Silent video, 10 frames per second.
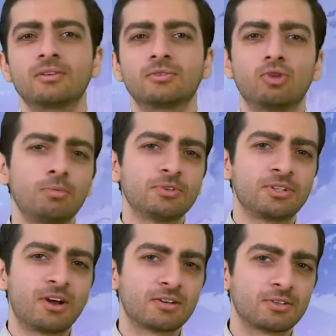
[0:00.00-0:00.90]
Global
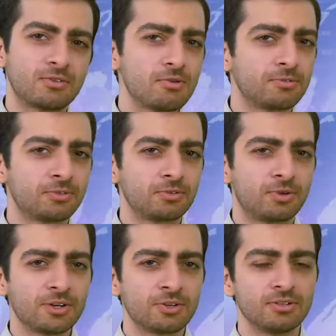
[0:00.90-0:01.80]
stocks struggle for
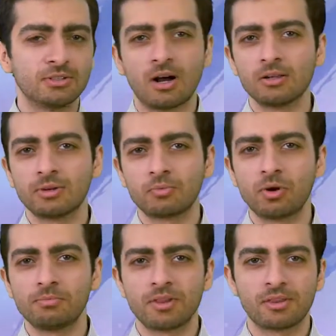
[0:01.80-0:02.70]
direction, dollar at
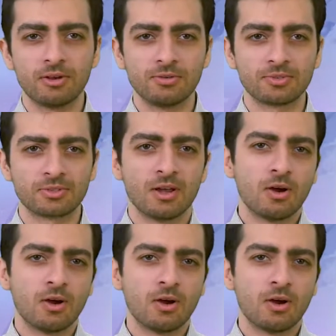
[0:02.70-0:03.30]
one-month lows.